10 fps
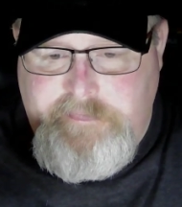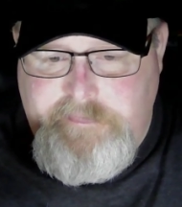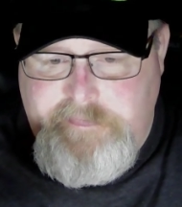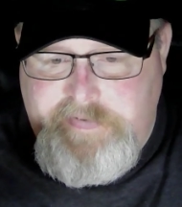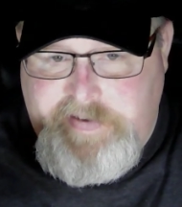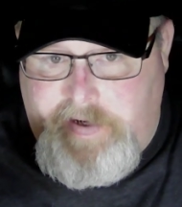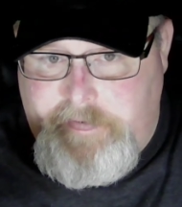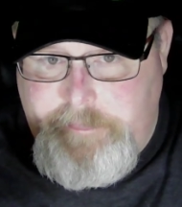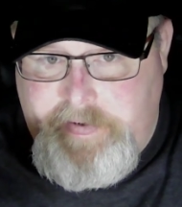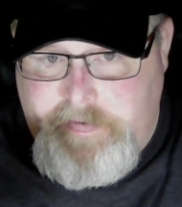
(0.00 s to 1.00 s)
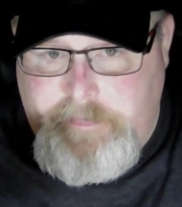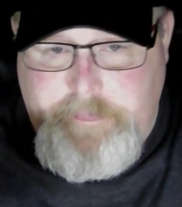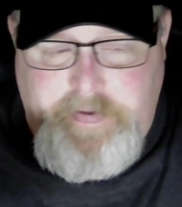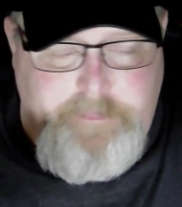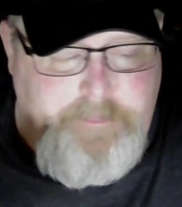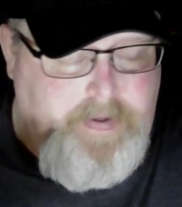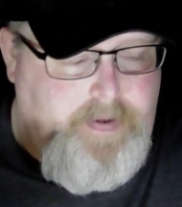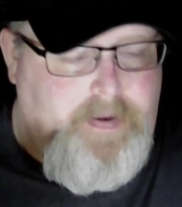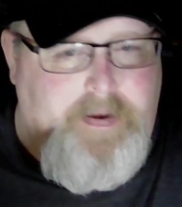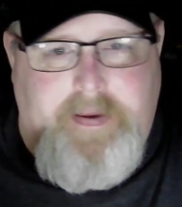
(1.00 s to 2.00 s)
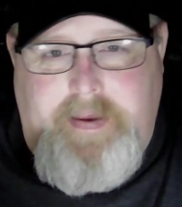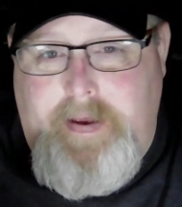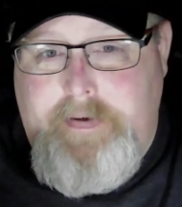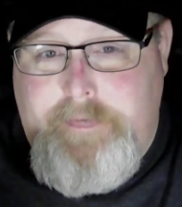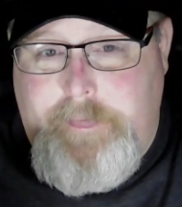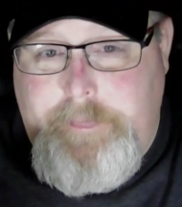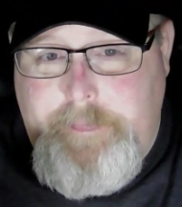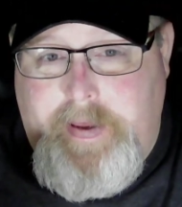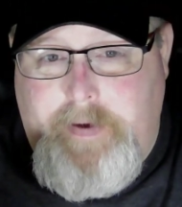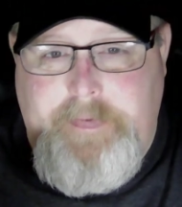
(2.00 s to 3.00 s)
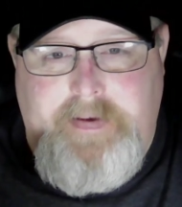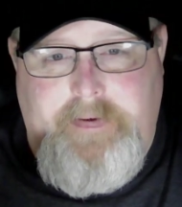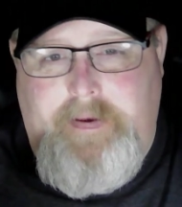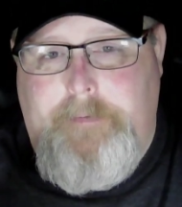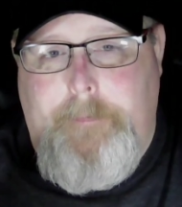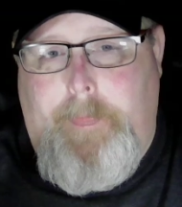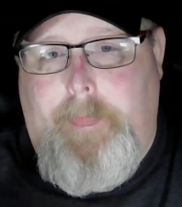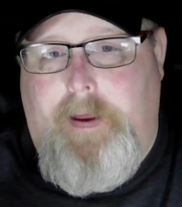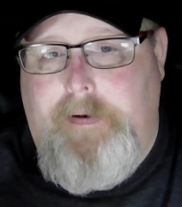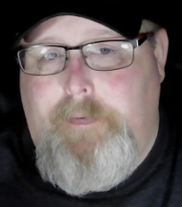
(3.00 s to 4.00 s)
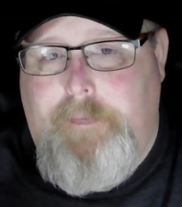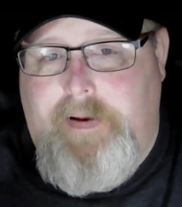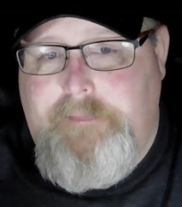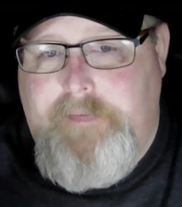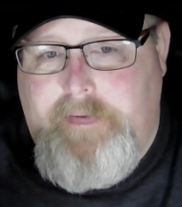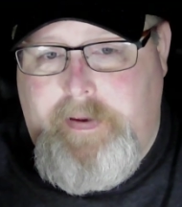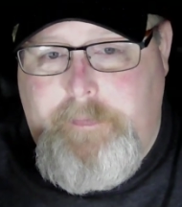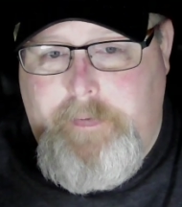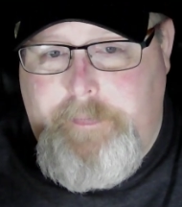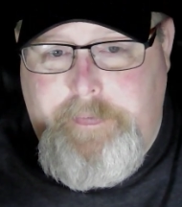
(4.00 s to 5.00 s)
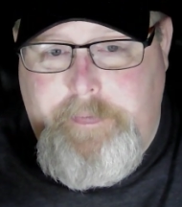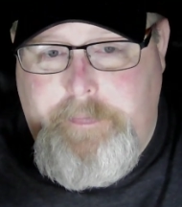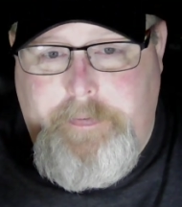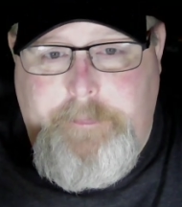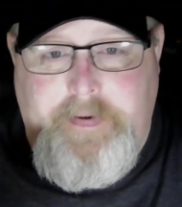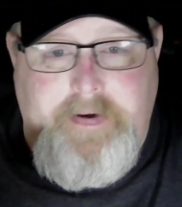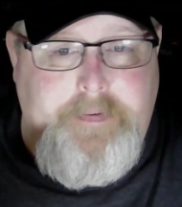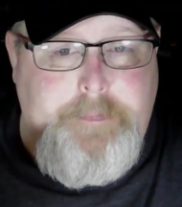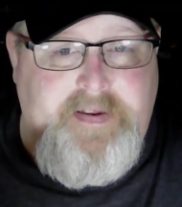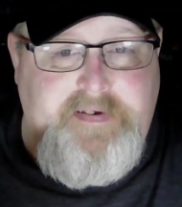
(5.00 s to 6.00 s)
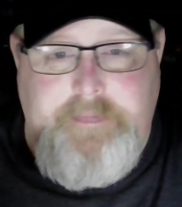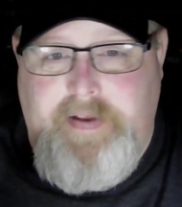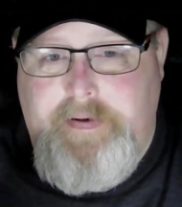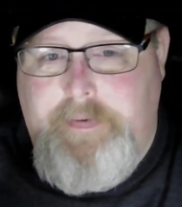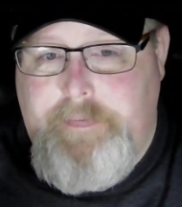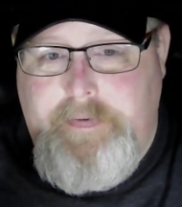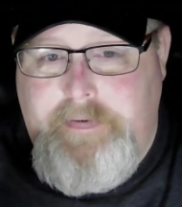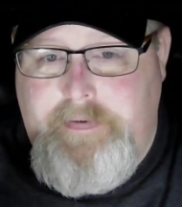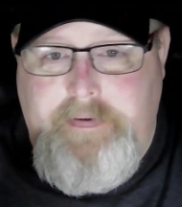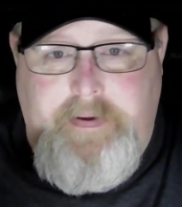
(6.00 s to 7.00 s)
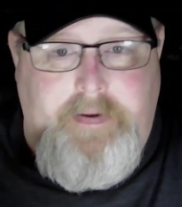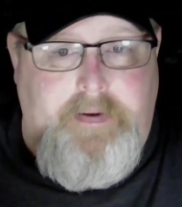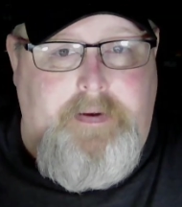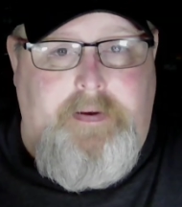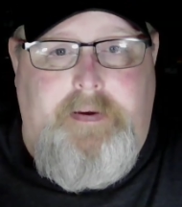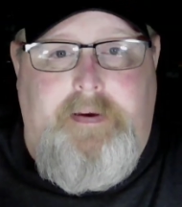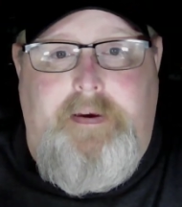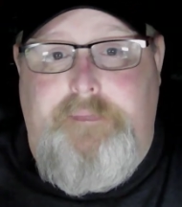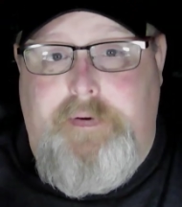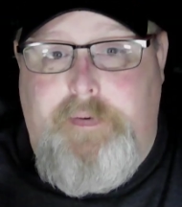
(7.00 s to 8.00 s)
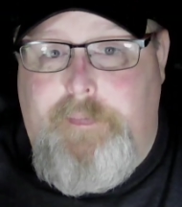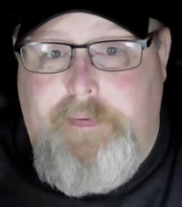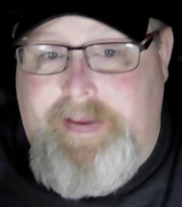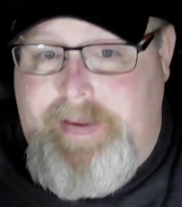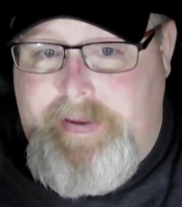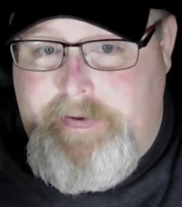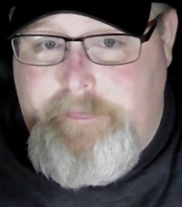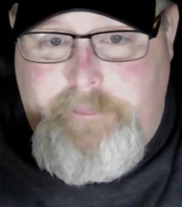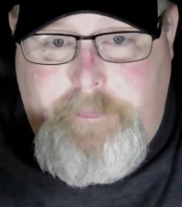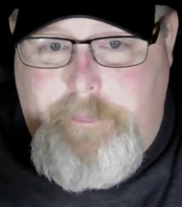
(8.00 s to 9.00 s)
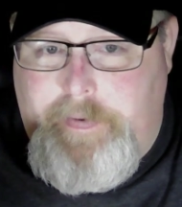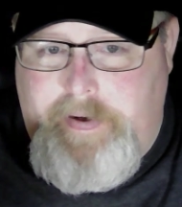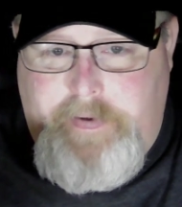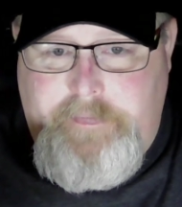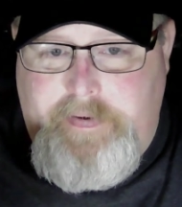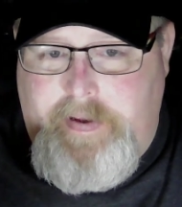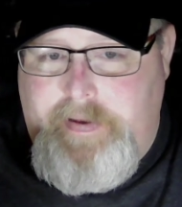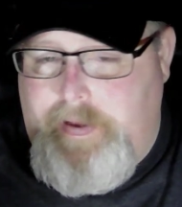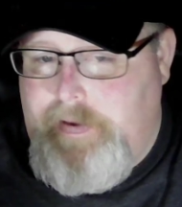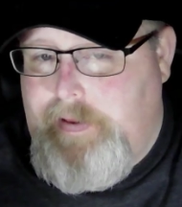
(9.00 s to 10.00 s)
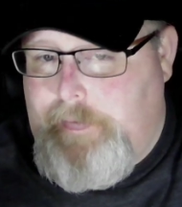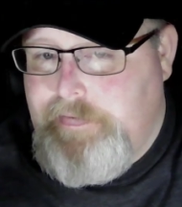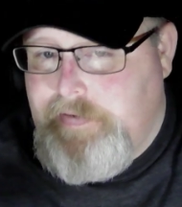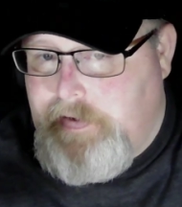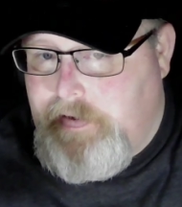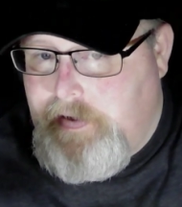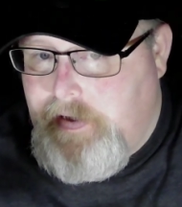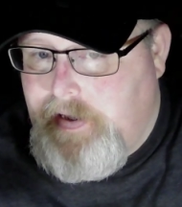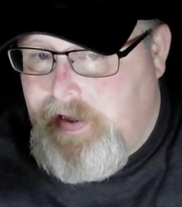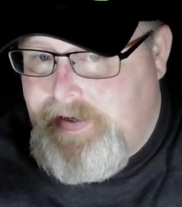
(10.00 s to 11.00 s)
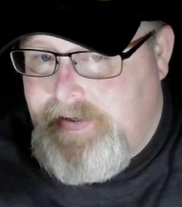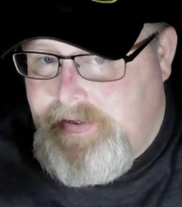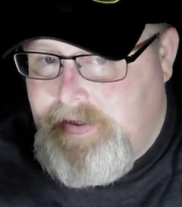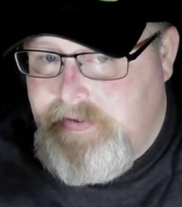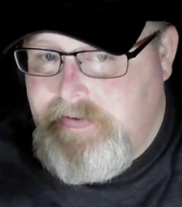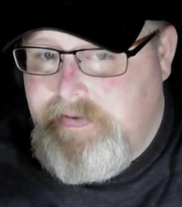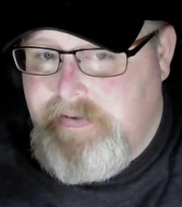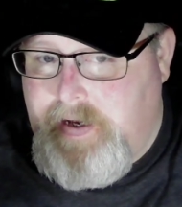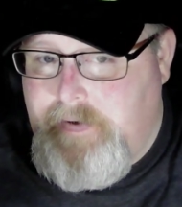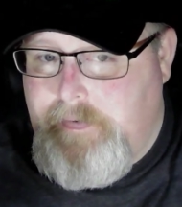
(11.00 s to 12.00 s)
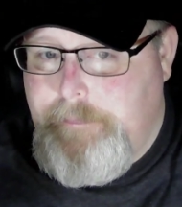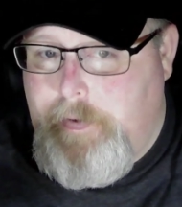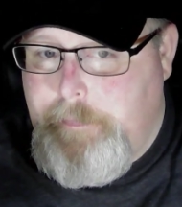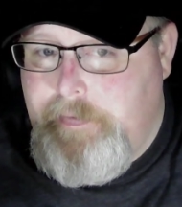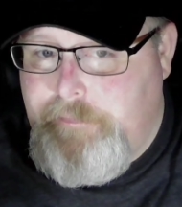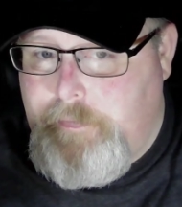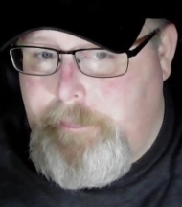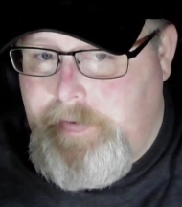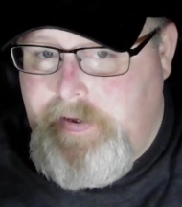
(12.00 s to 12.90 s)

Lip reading: scaring me a little bit. Kind of tripping me out because I know what I felt like when I went through the pulmonary embolism, not knowing if you're going to live or whatever. That was an intense, scary moment for me.